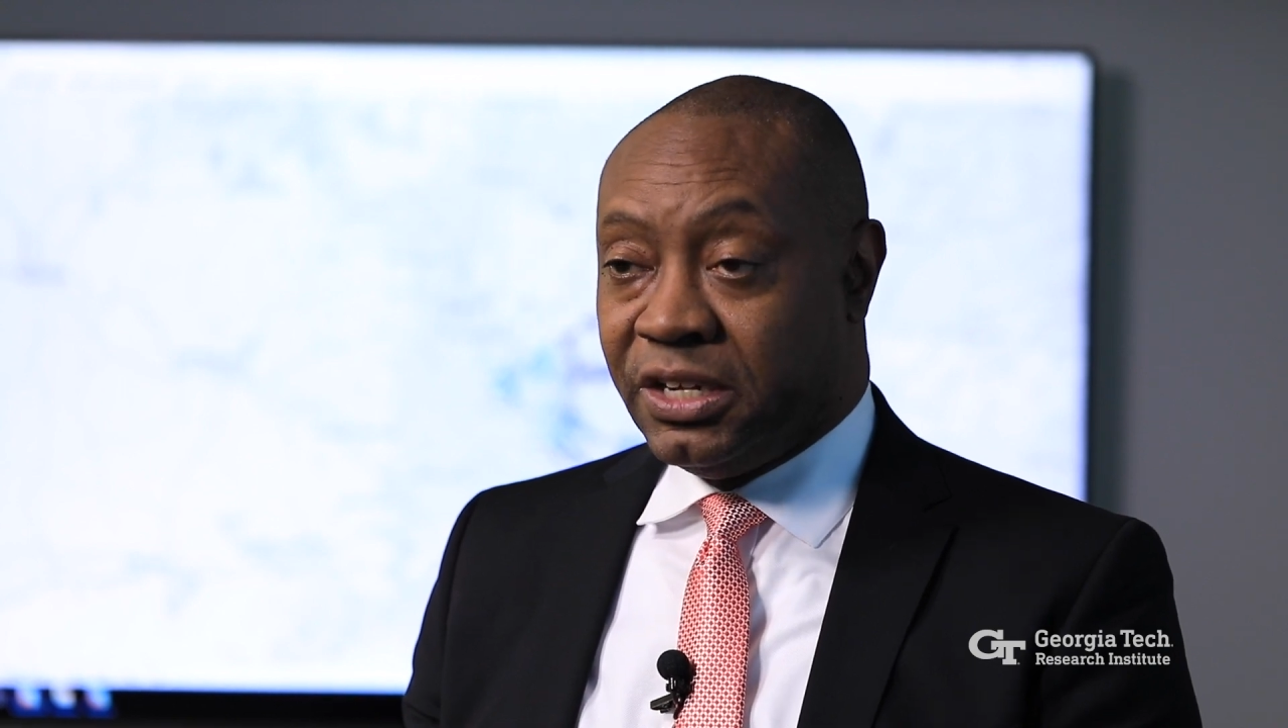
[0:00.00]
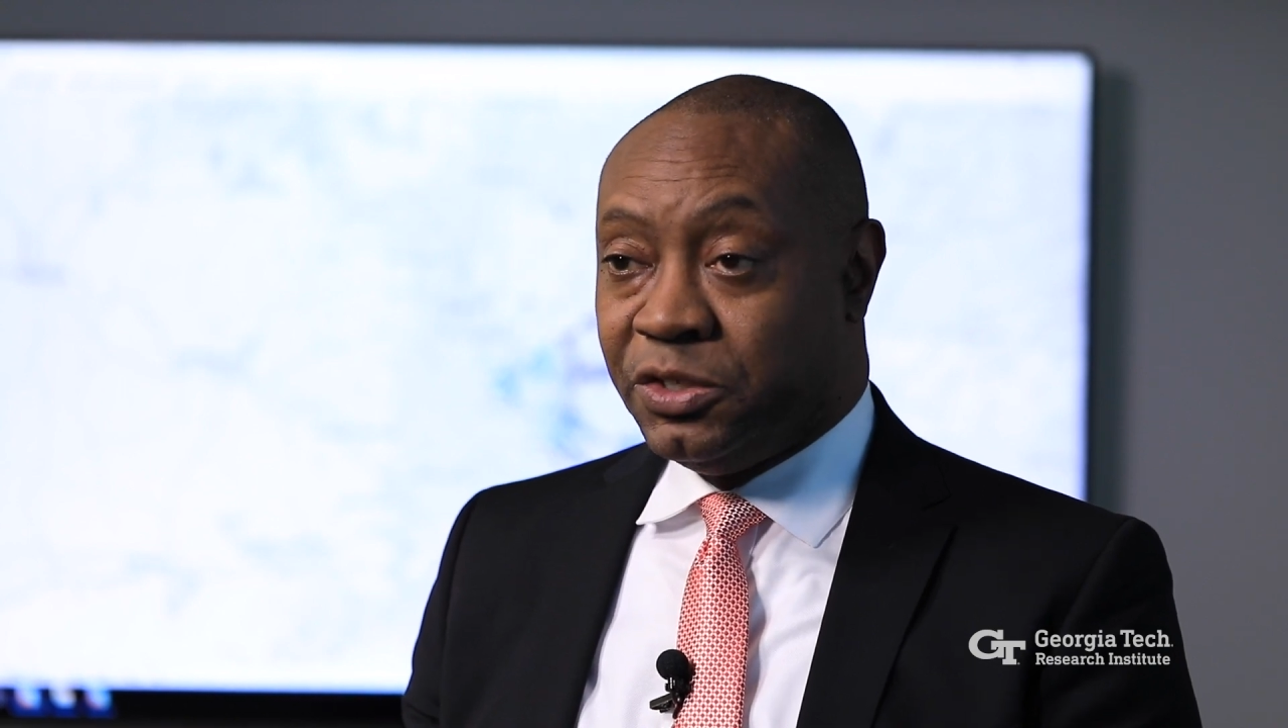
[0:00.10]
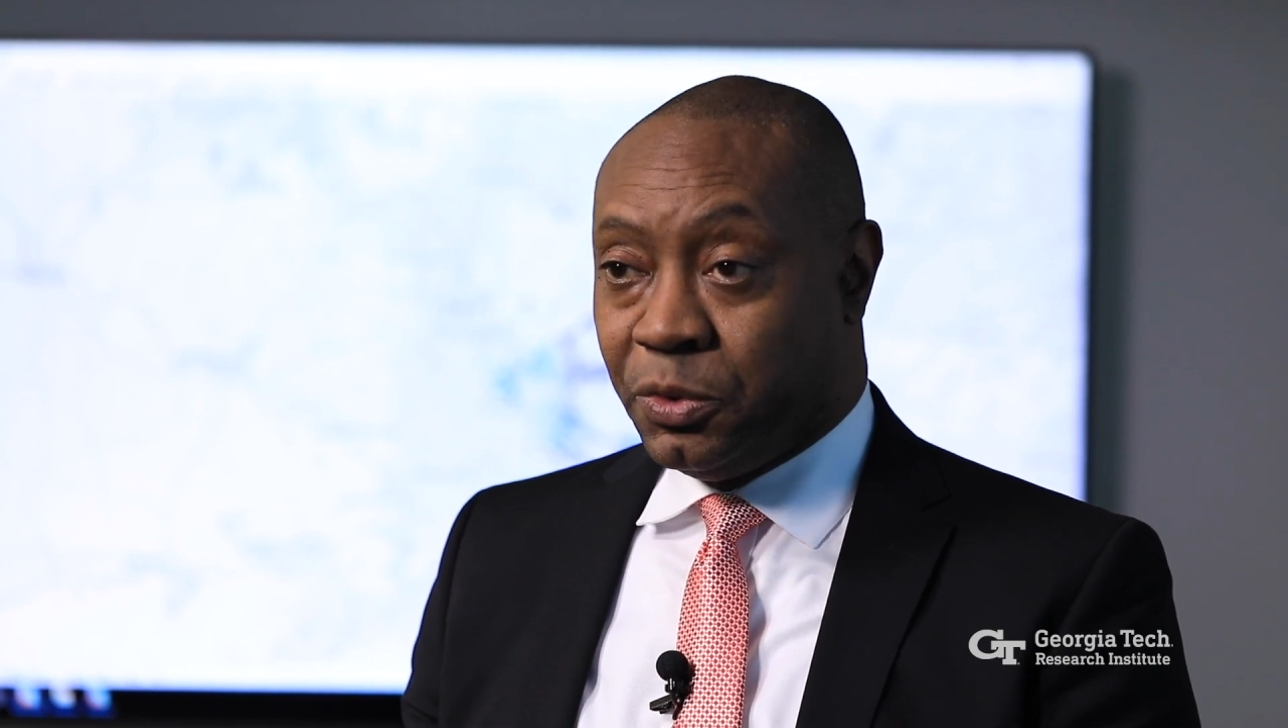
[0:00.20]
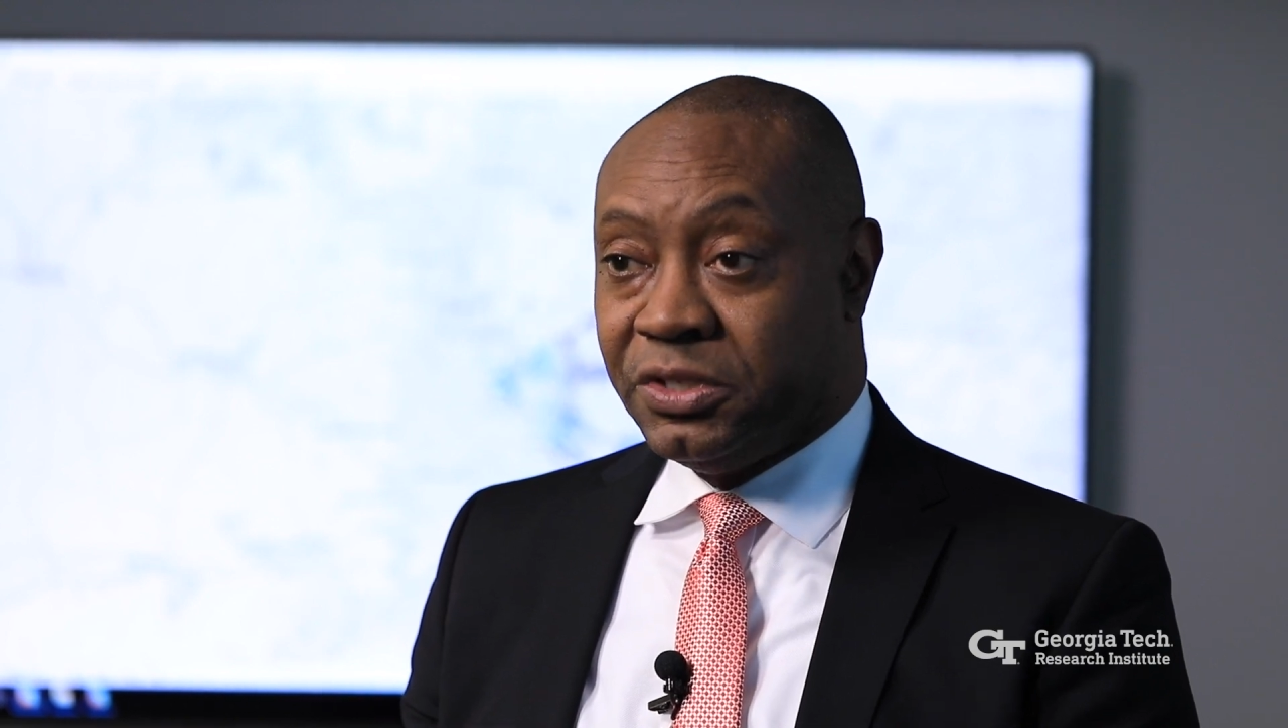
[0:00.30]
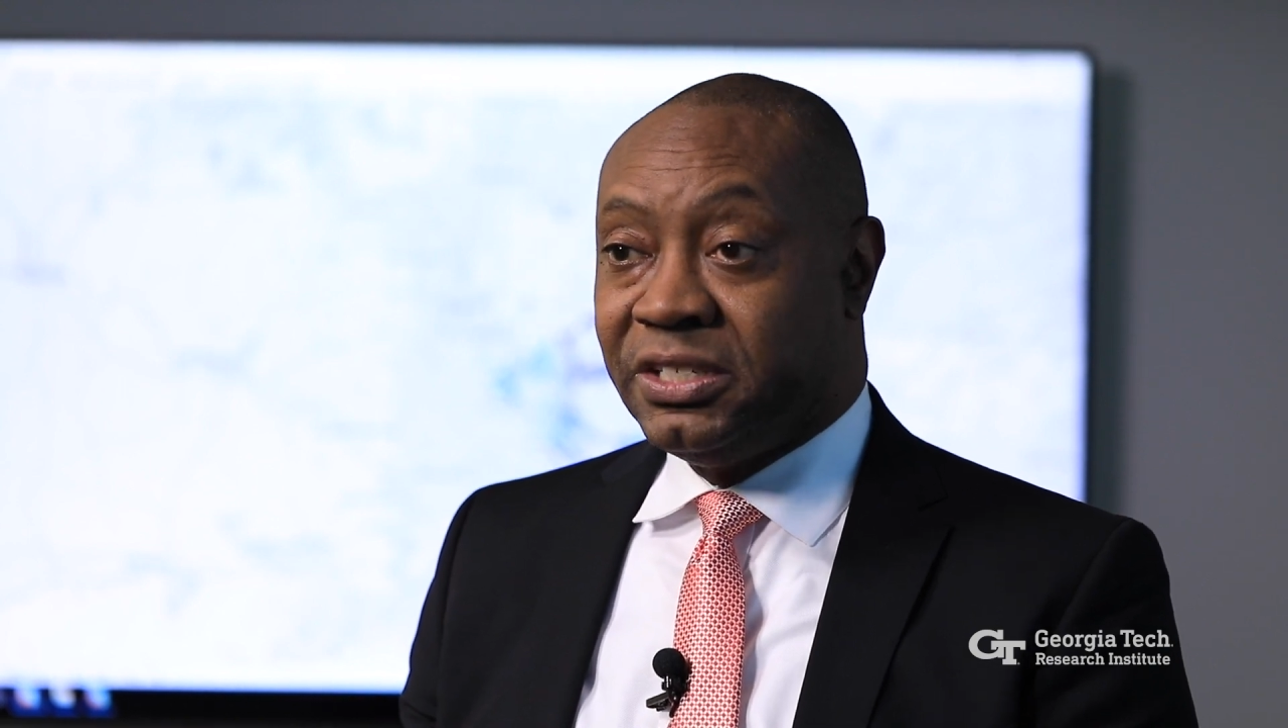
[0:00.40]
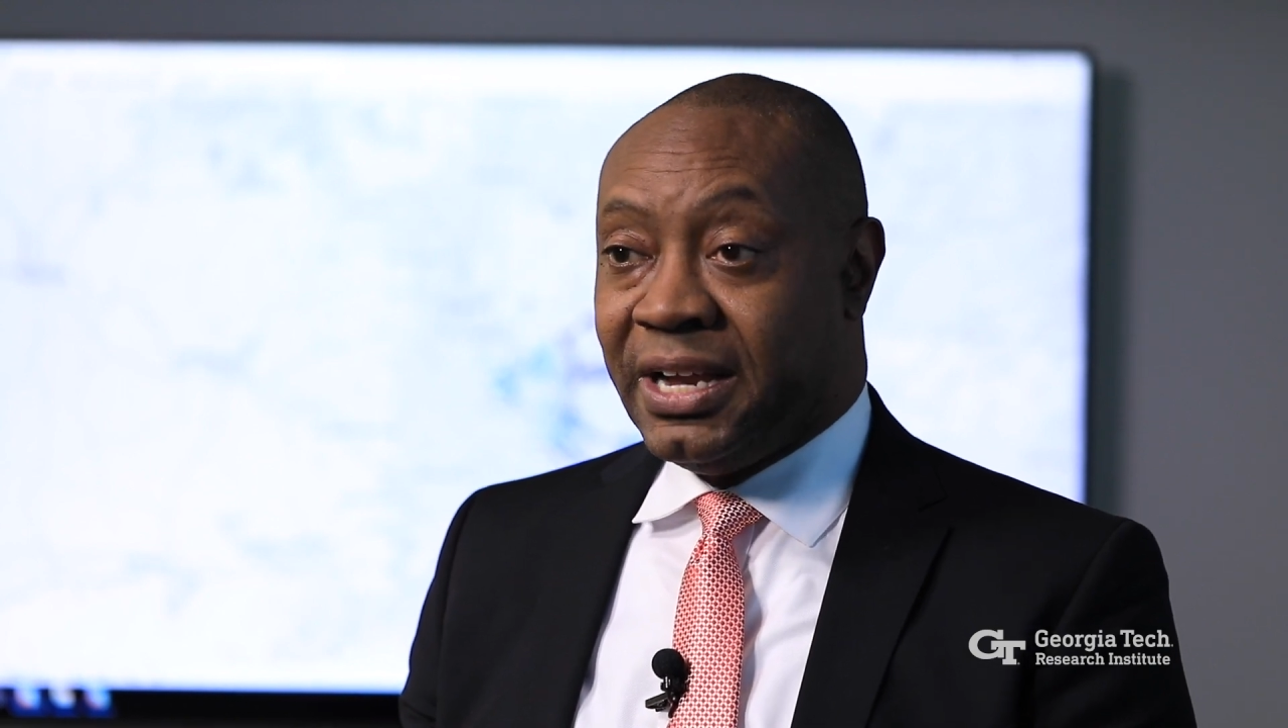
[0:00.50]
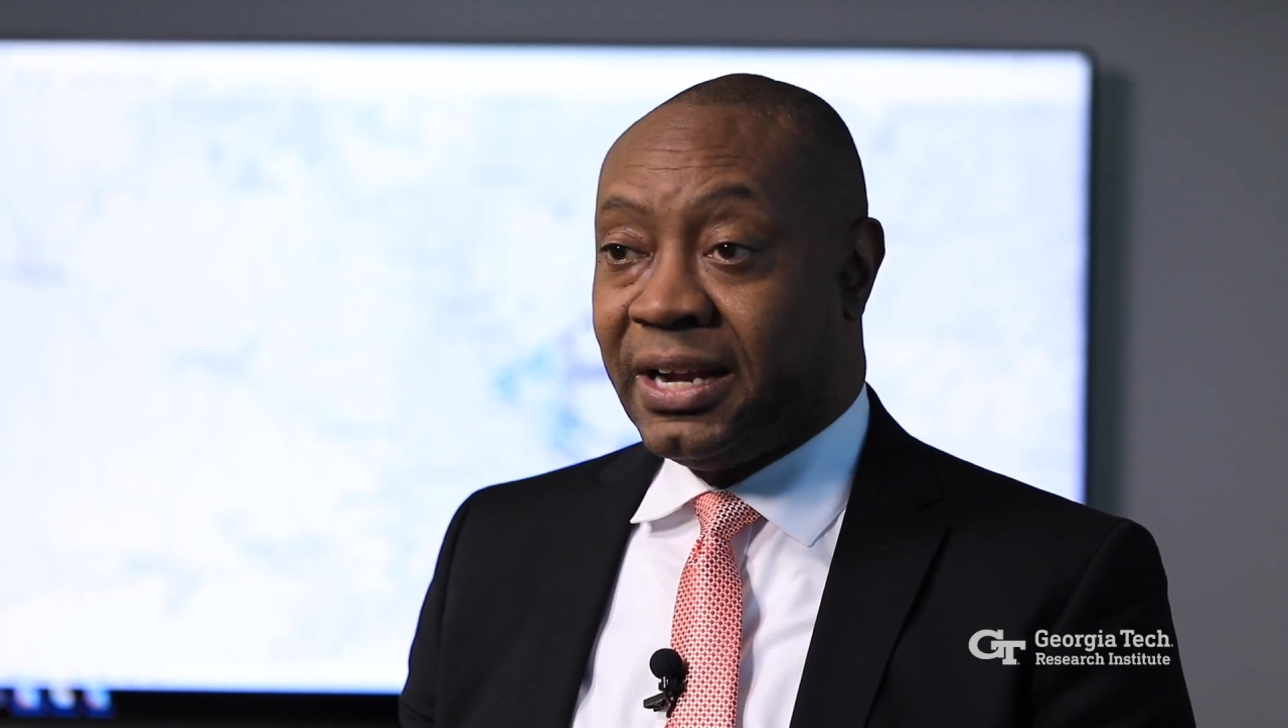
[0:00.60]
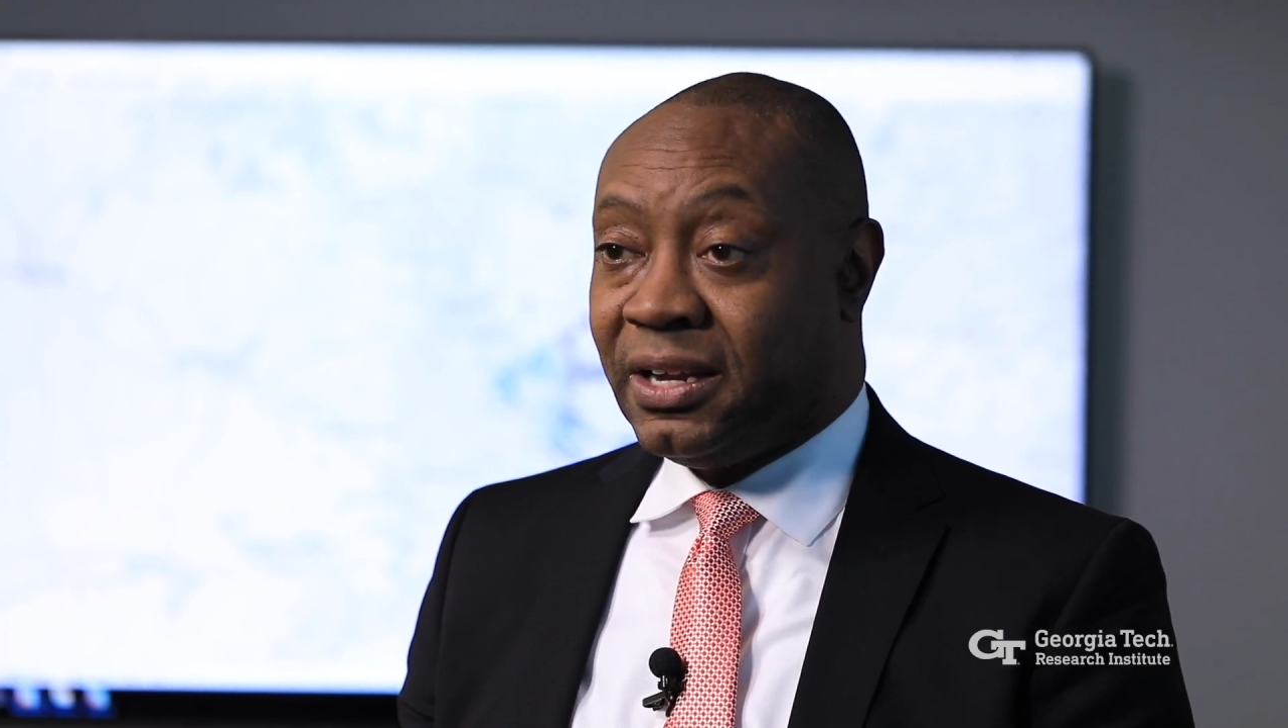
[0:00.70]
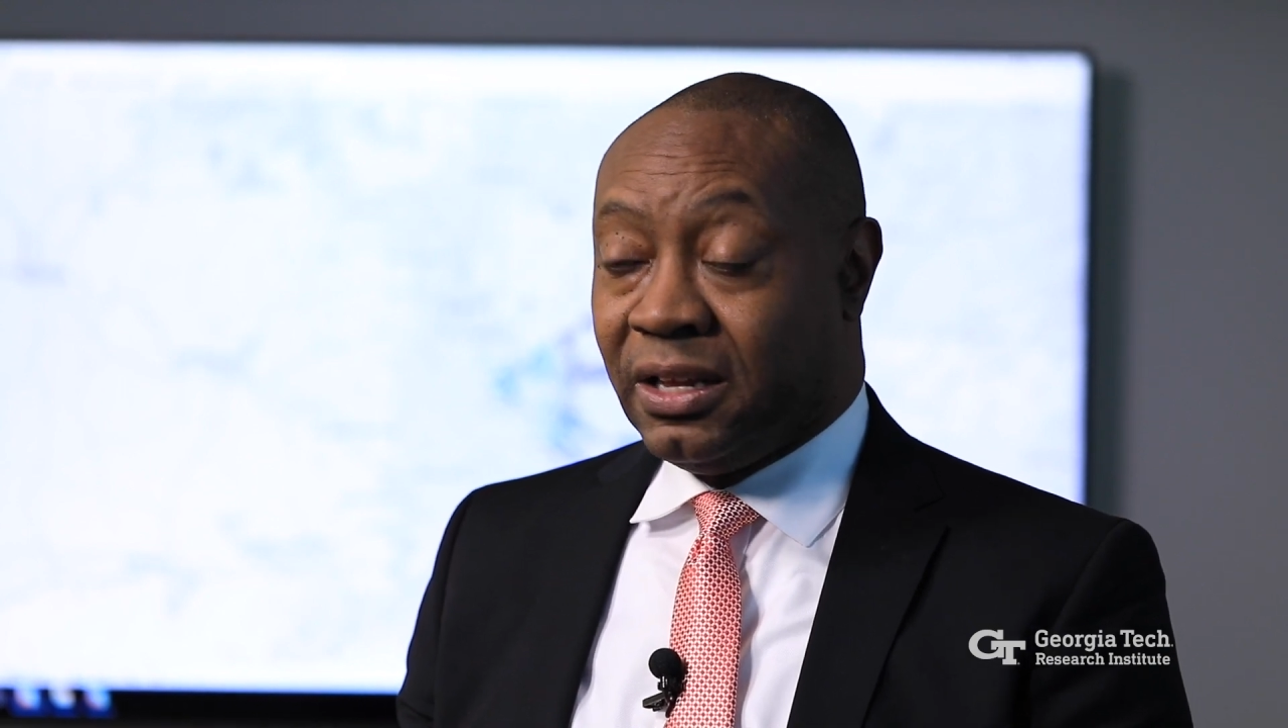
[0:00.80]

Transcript: and Georgia Tech